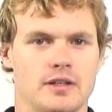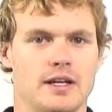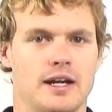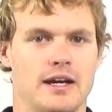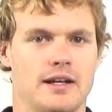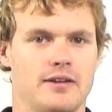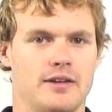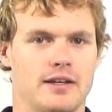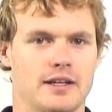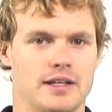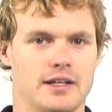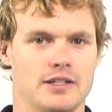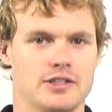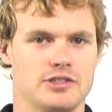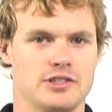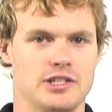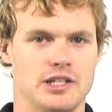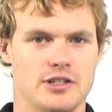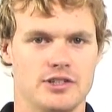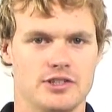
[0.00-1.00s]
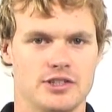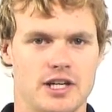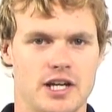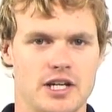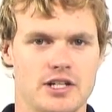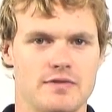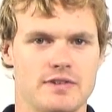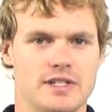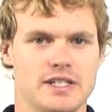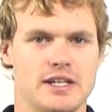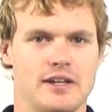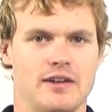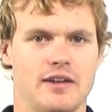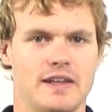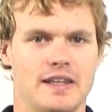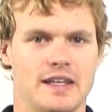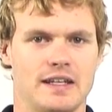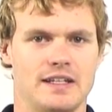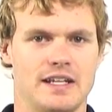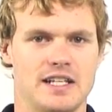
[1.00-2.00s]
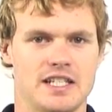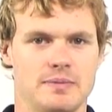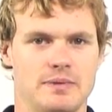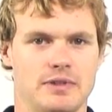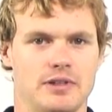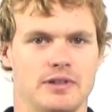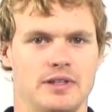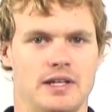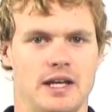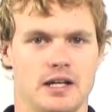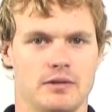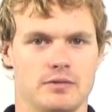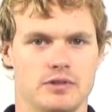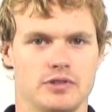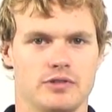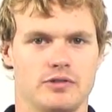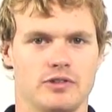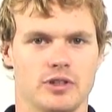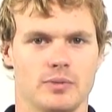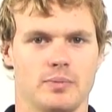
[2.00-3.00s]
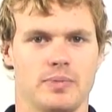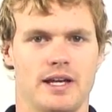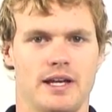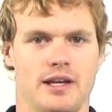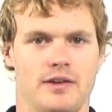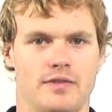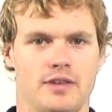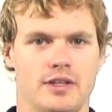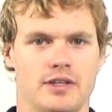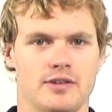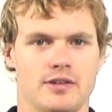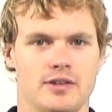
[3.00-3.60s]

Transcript: unlike a geostationary satellite that needs to be on the equatorial plane of the